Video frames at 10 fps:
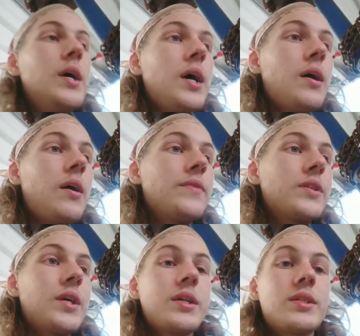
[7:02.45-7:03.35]
Other
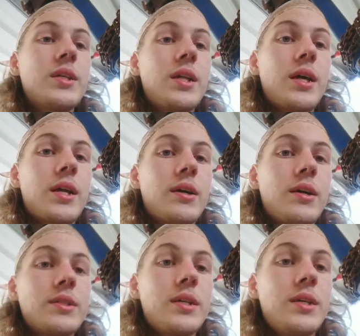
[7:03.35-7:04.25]
than that, see you later,
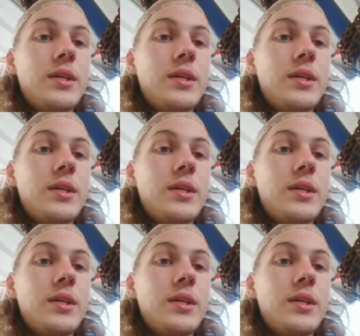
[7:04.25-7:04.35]
guys.